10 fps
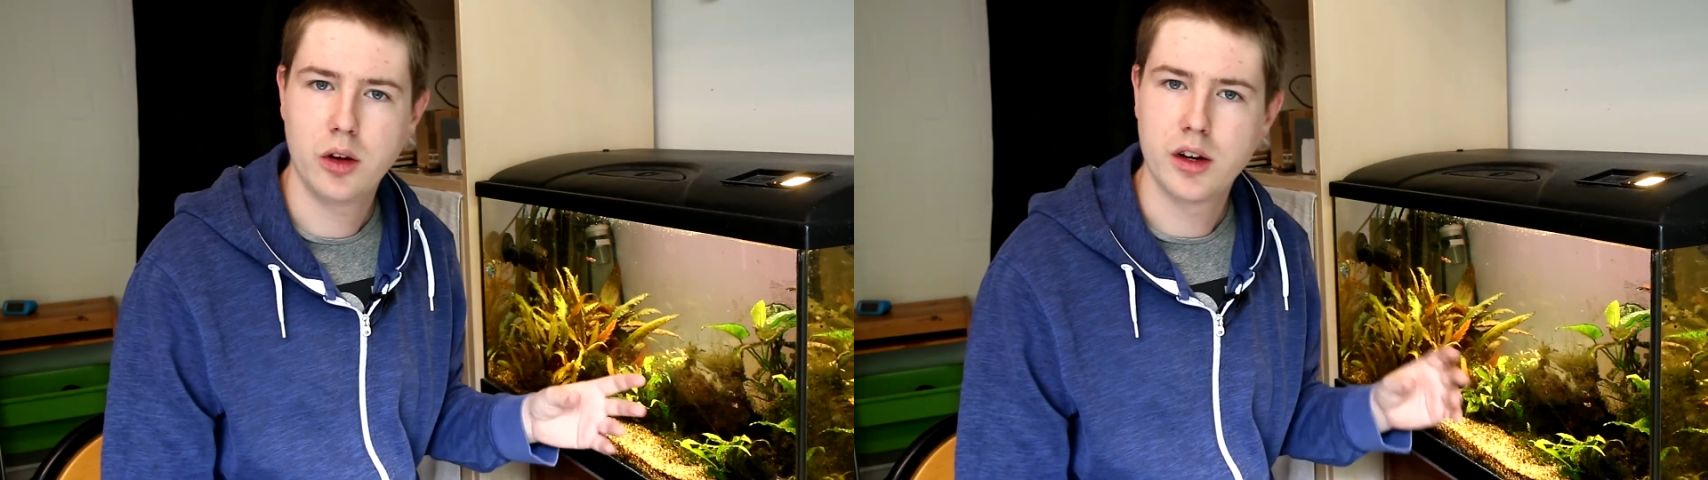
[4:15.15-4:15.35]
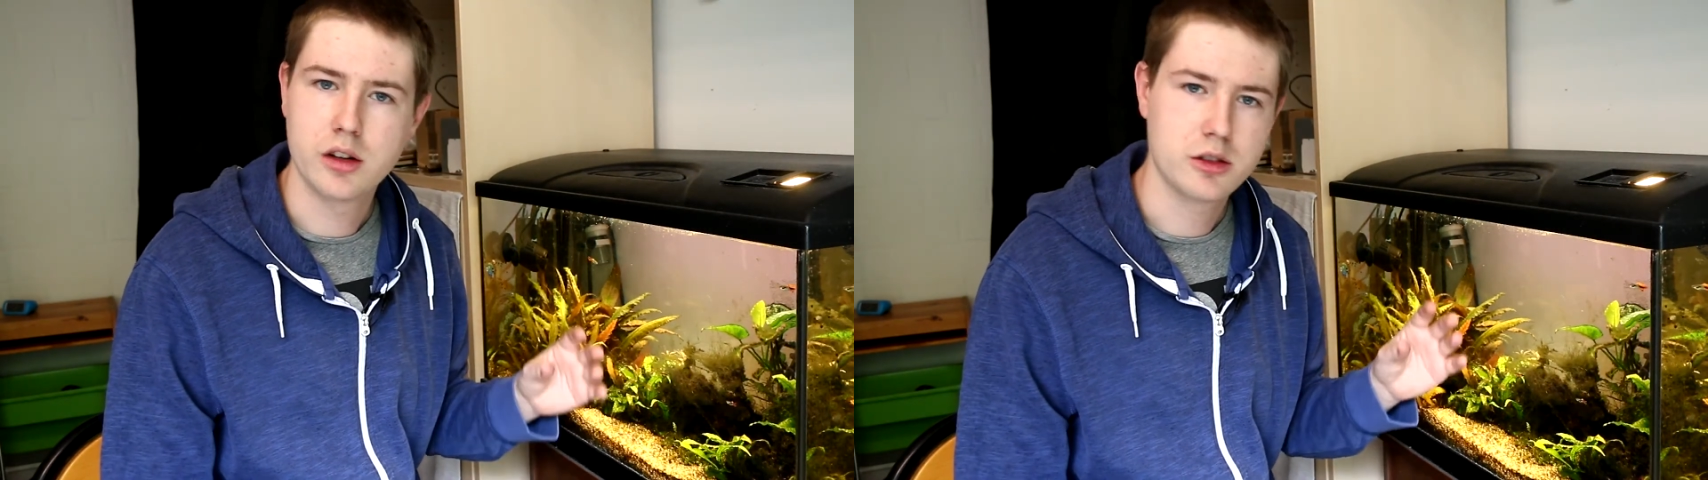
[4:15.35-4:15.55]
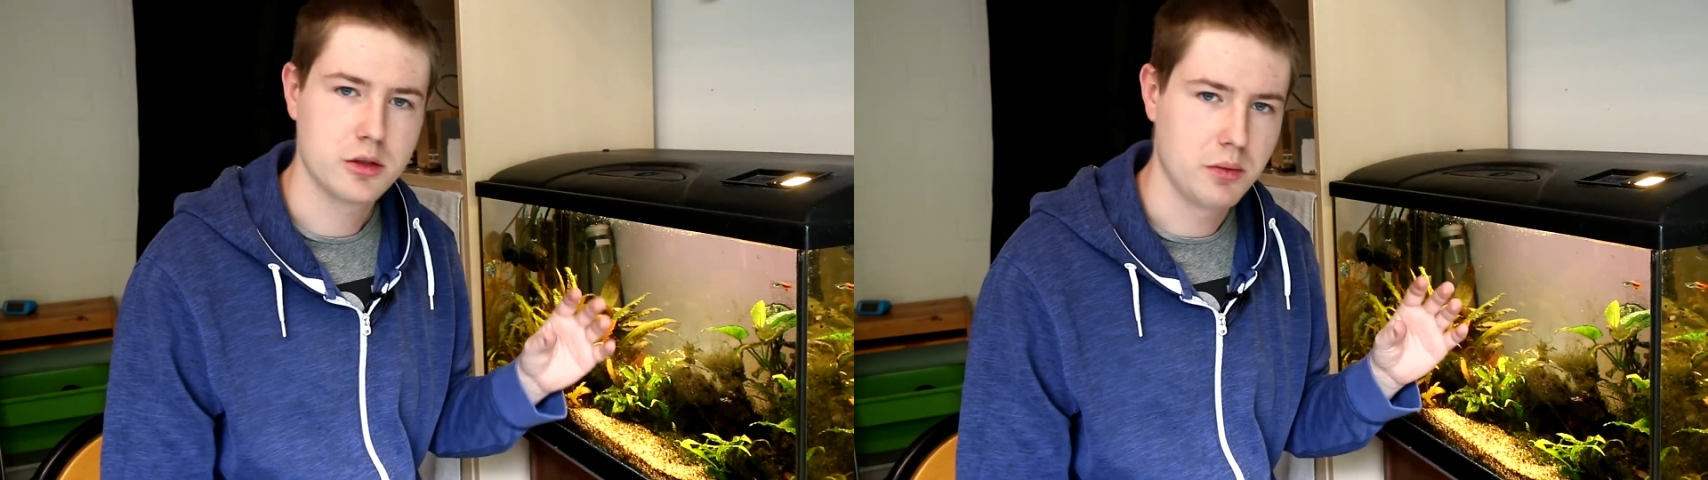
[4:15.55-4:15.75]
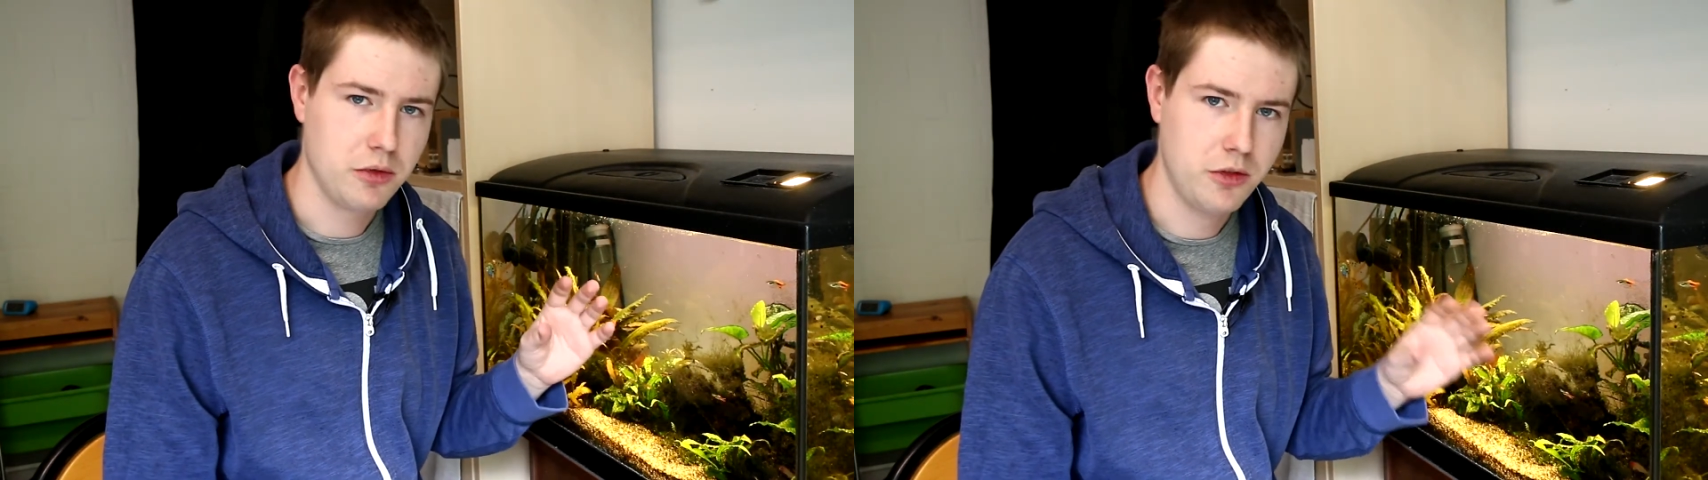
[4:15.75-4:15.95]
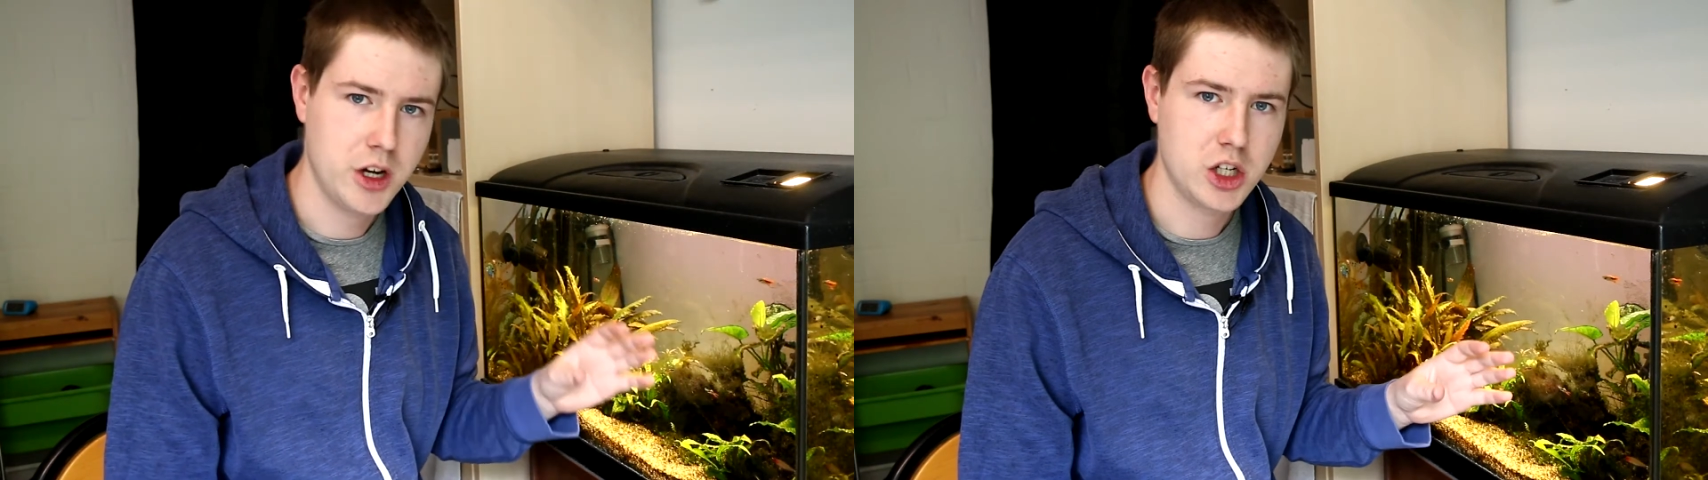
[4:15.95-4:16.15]
there's
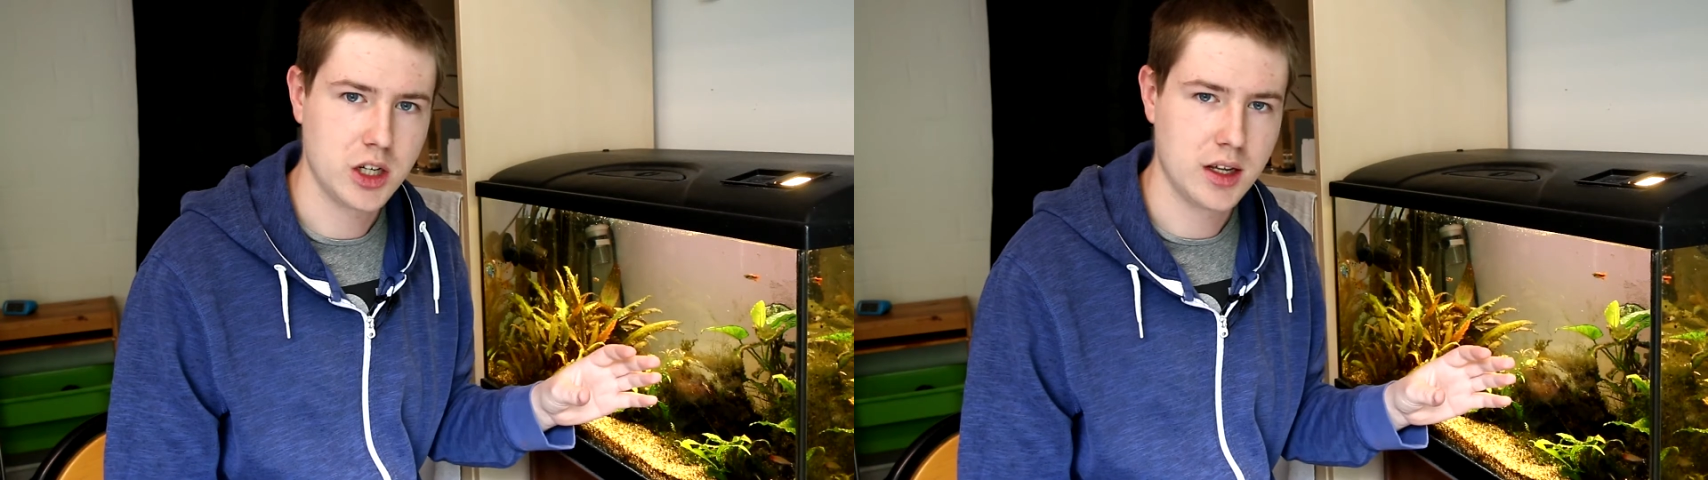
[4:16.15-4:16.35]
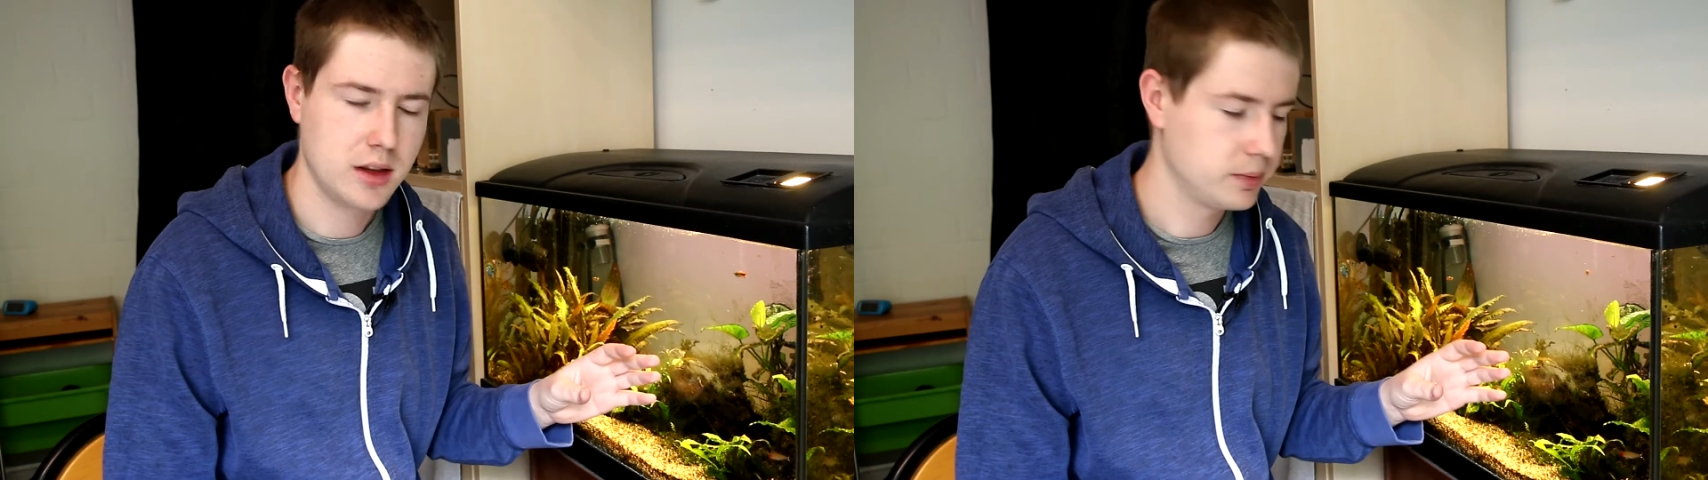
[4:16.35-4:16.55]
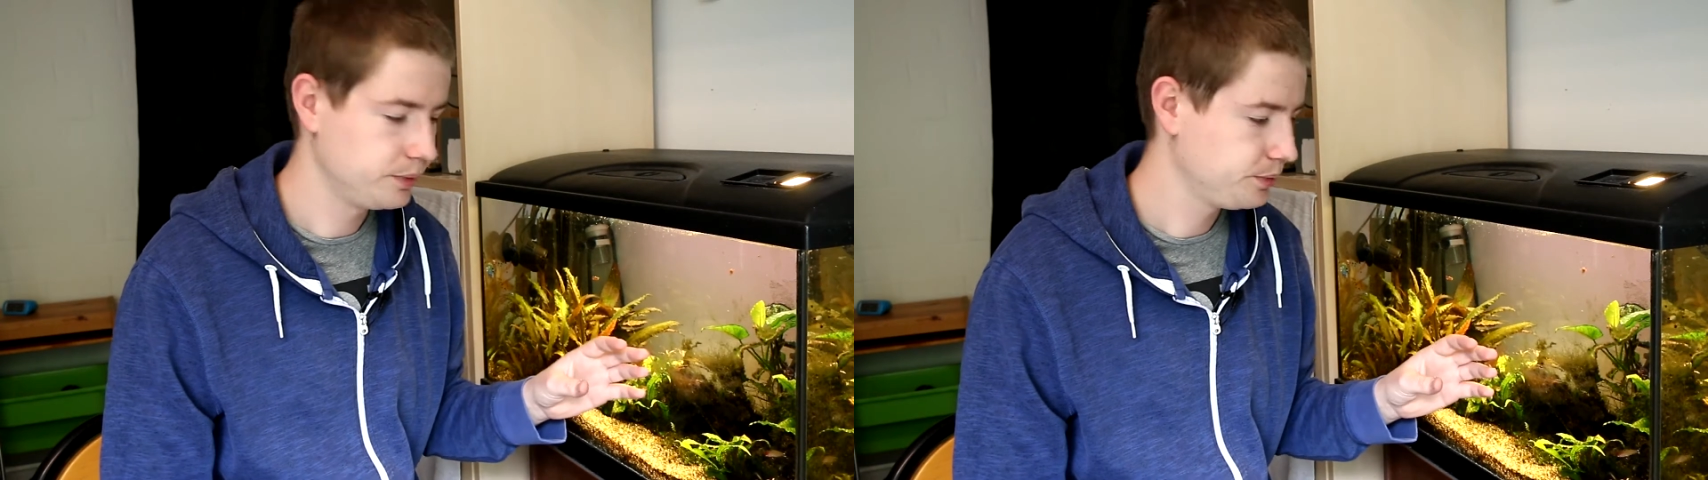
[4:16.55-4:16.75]
fish in it.